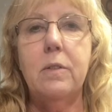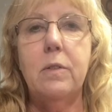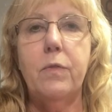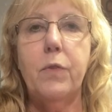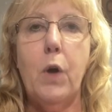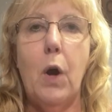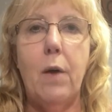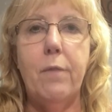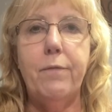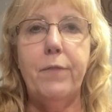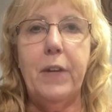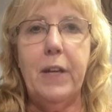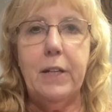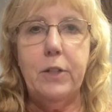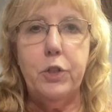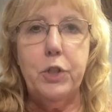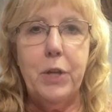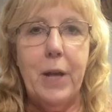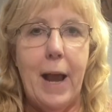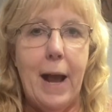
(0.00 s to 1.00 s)
of
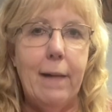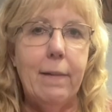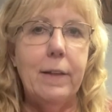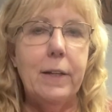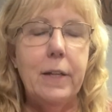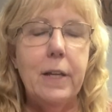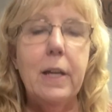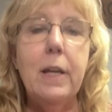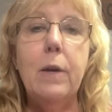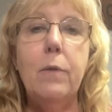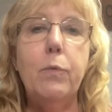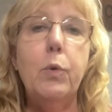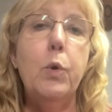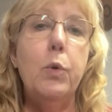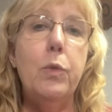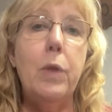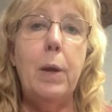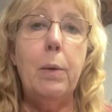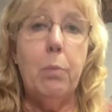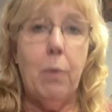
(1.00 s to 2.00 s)
confidentiality of who
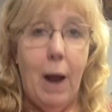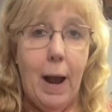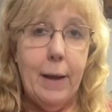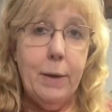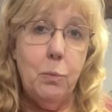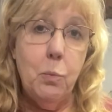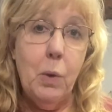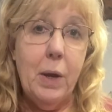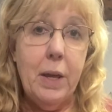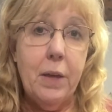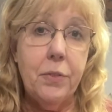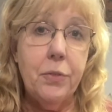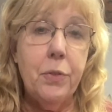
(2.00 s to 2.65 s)
they ride with.